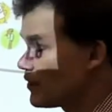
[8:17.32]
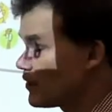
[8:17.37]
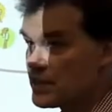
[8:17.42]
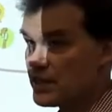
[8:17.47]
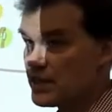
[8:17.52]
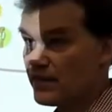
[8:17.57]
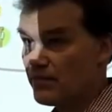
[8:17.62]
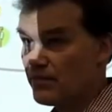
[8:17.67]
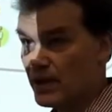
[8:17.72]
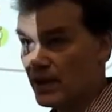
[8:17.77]
the
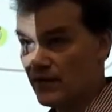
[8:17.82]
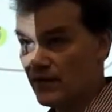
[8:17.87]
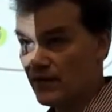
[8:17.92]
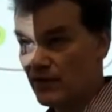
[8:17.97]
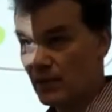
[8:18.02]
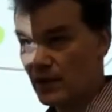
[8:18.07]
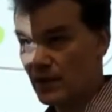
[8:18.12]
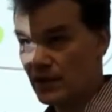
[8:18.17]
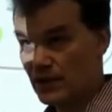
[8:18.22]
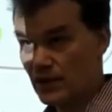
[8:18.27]
receive
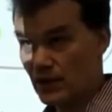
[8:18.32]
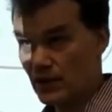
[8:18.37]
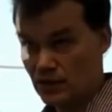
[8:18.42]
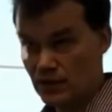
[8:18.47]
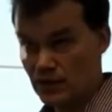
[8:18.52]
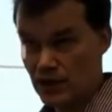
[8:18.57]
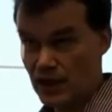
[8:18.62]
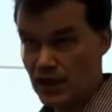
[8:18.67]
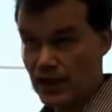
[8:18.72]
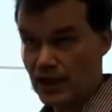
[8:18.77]
beamformers.
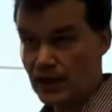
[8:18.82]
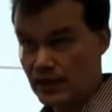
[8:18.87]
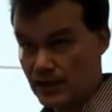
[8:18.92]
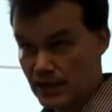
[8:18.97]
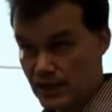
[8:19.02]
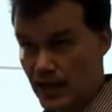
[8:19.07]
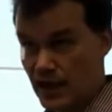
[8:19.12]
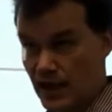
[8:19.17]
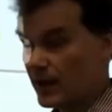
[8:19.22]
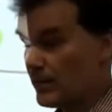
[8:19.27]
Those are the
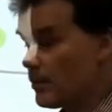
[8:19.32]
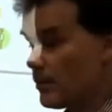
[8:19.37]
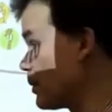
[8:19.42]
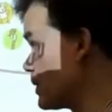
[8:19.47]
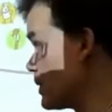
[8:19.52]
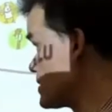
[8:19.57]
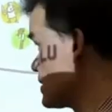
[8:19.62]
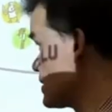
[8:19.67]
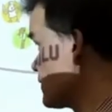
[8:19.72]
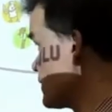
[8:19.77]
scaled
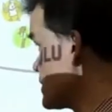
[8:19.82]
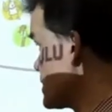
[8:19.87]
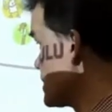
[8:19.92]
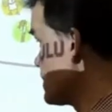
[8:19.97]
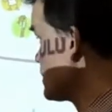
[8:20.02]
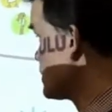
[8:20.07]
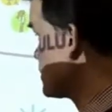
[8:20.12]
MMSC receivers.